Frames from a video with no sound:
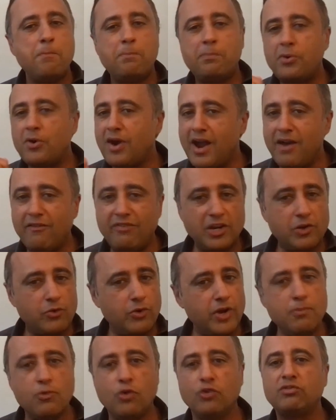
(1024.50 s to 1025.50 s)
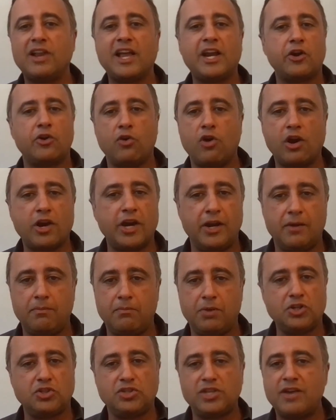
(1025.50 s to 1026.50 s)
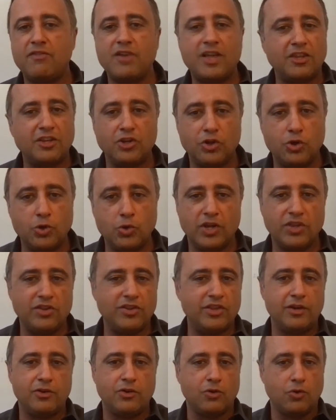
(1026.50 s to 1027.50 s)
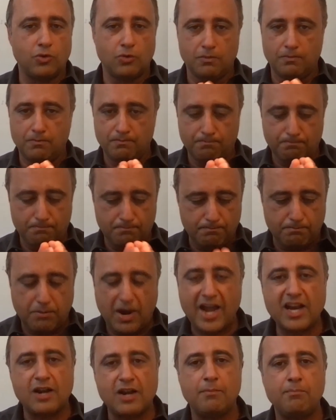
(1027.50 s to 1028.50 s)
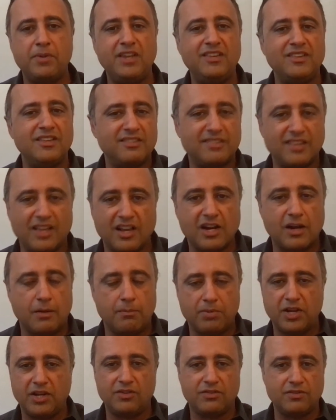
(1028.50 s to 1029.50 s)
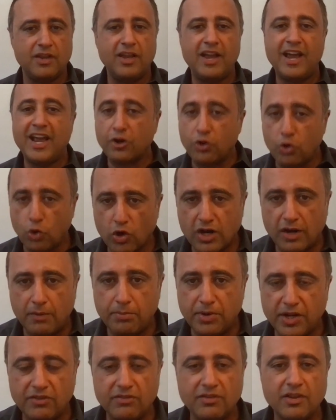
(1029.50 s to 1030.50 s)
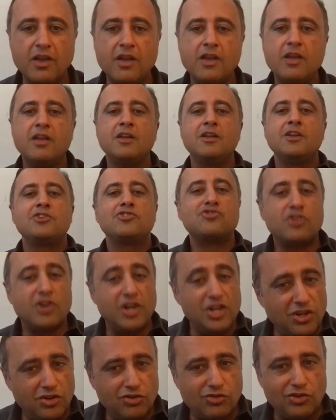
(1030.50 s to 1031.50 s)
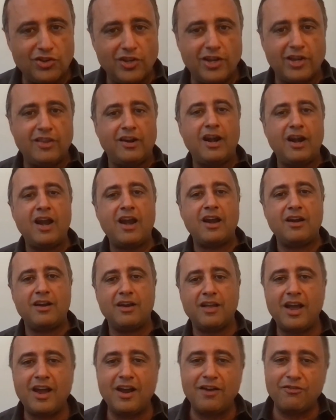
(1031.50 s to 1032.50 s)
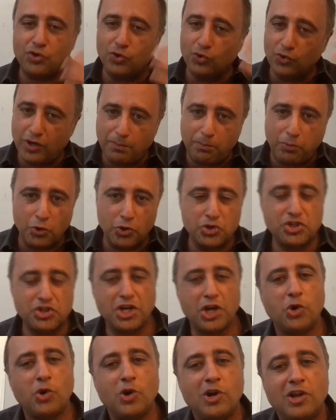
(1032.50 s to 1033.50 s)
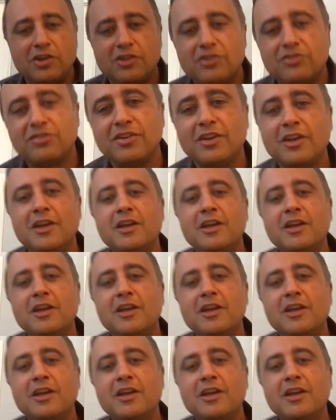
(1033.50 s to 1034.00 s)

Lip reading: Private equity moves like a rocket because they have nothing to do other than buy companies and sell companies and grow companies. Strategics, on the other hand, have to report to shareholders.